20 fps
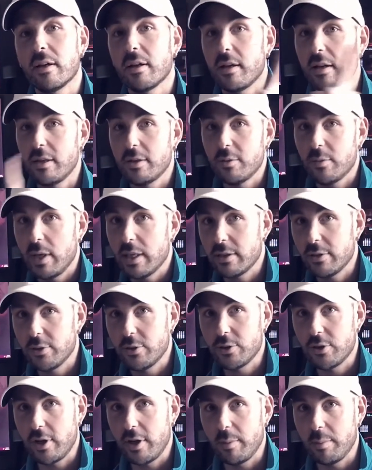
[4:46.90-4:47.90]
a
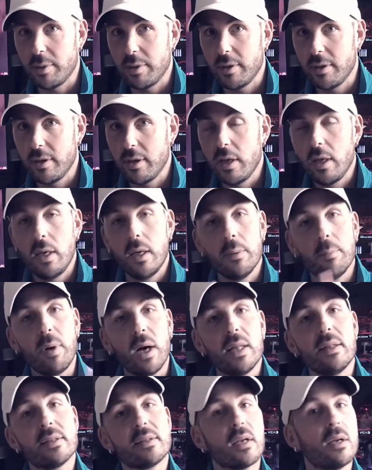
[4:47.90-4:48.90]
director's job.
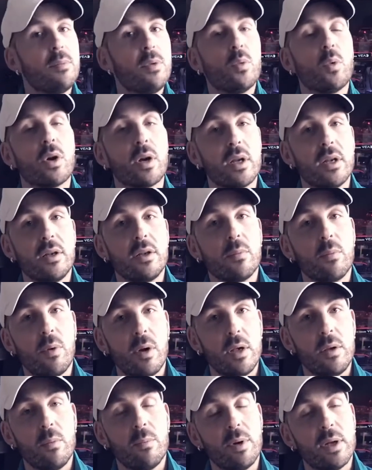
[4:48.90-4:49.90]
By the time you
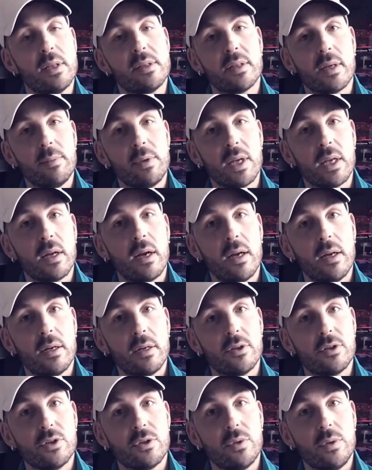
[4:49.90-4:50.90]
get hired
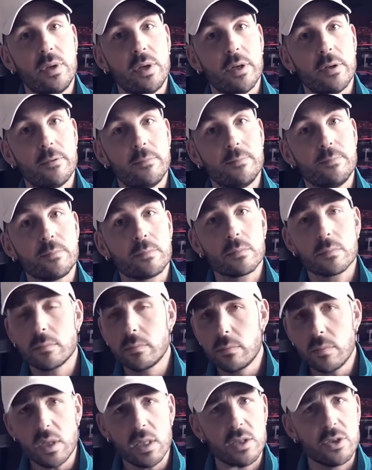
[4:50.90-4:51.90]
in a studio,
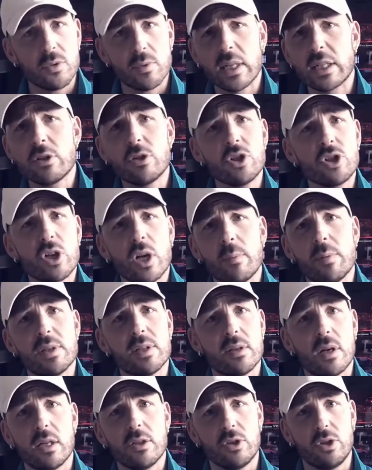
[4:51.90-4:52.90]
a director's job
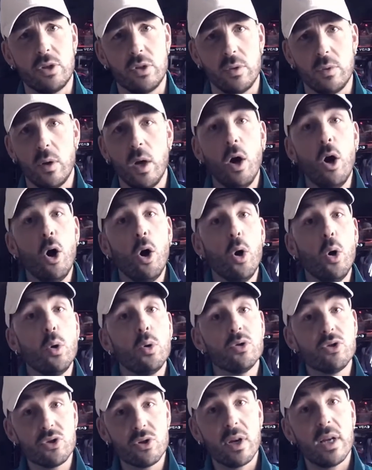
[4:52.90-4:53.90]
is not to
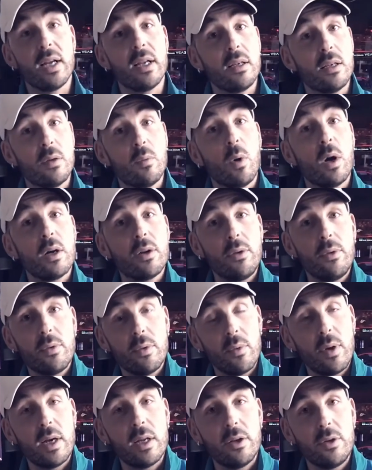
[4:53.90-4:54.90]
hold your hand and walk you
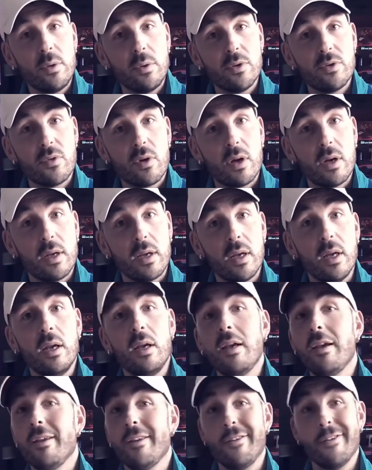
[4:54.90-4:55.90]
through how to do a drawing.
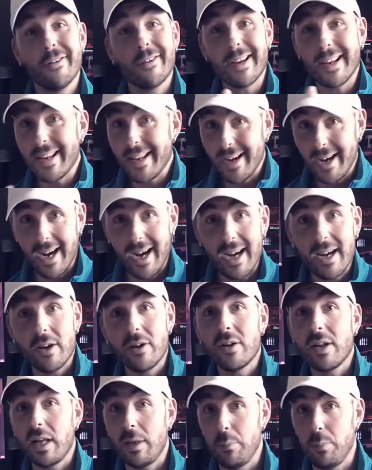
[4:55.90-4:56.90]
You're getting
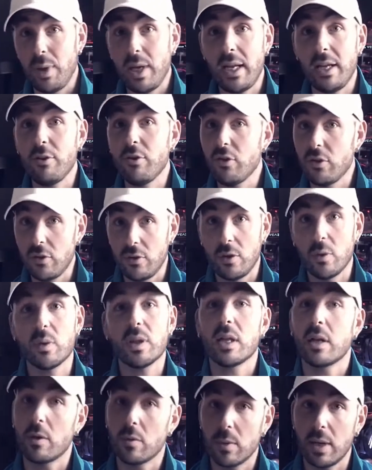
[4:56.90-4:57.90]
hired and paid to know
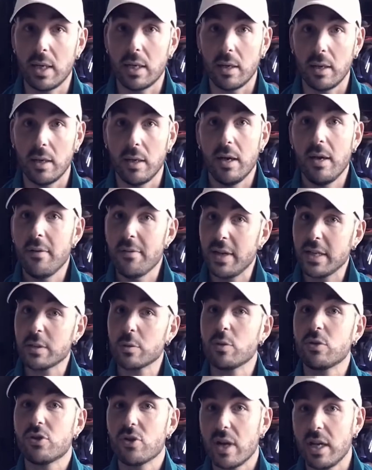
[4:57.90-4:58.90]
that already.
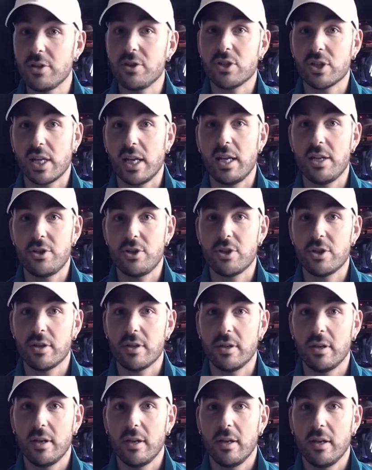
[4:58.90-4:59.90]
That's what your
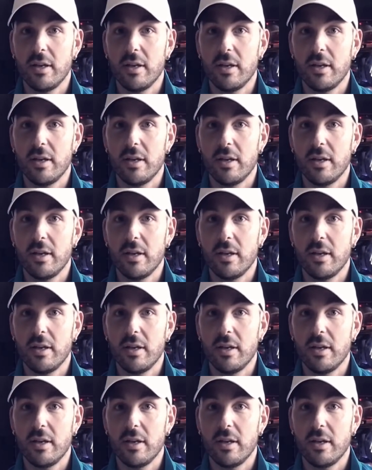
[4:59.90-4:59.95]
education